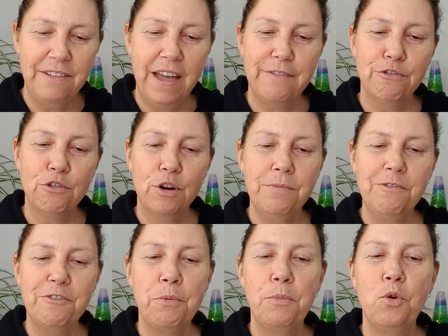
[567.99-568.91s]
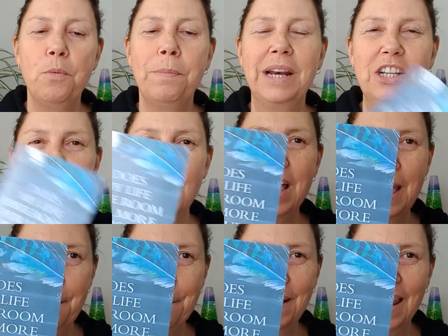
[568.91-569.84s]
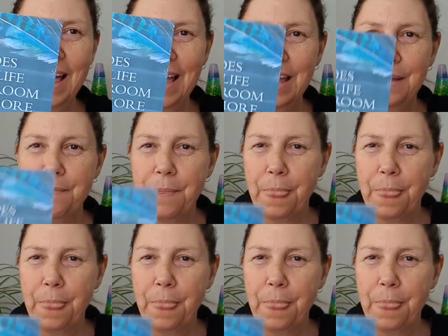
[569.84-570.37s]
have room for more pleasure and play?